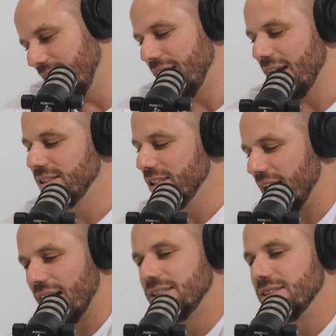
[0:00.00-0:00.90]
and then get
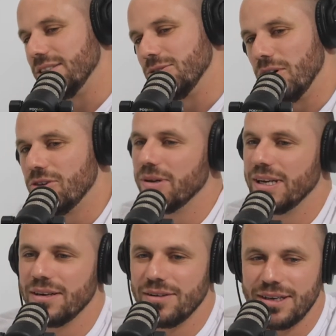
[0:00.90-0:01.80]
education as well,
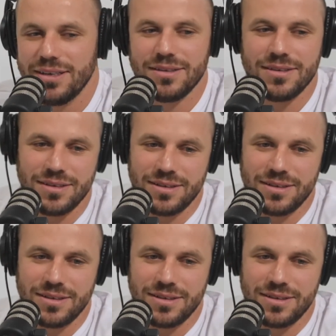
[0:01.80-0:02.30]
man. Like